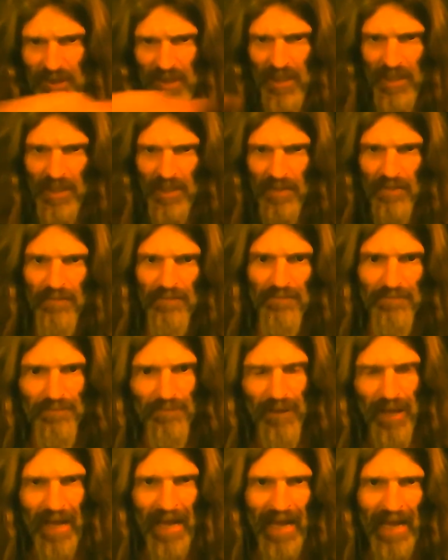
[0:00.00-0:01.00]

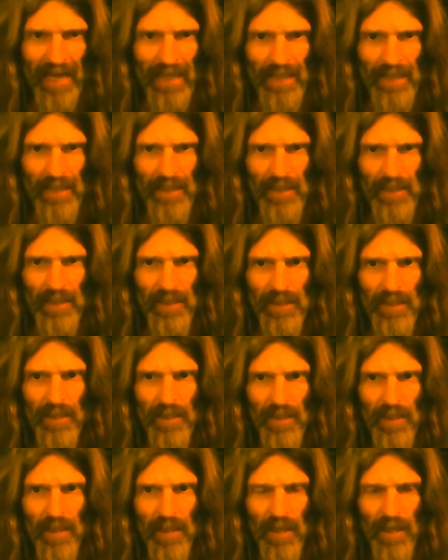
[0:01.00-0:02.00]
flat,
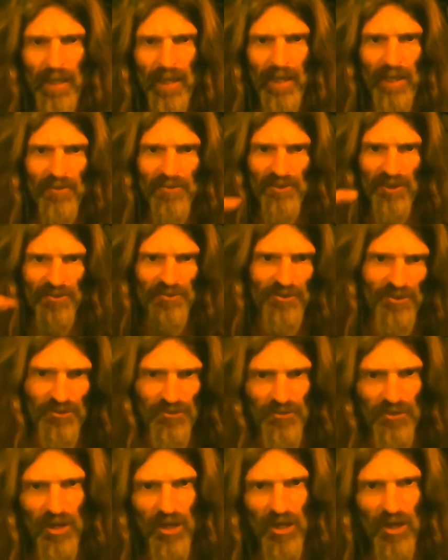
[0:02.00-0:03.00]
such as
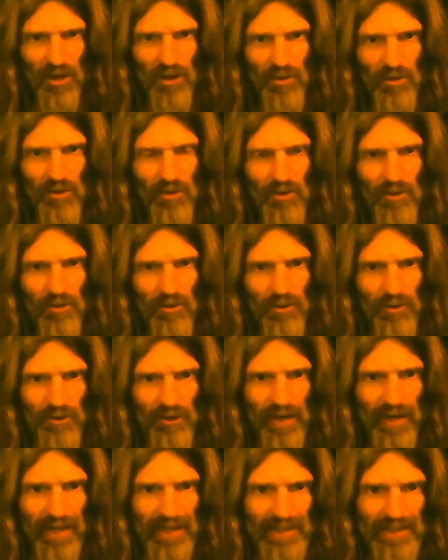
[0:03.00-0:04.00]
the
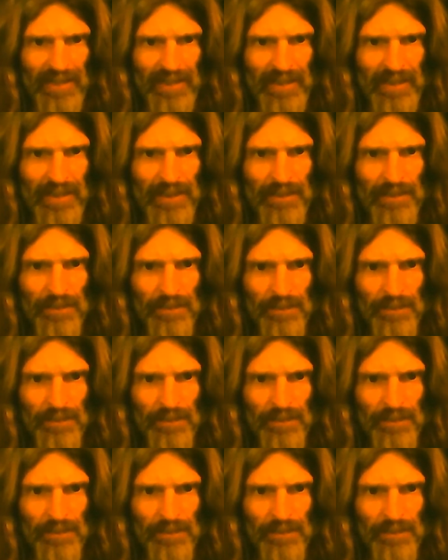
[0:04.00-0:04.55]
horizon,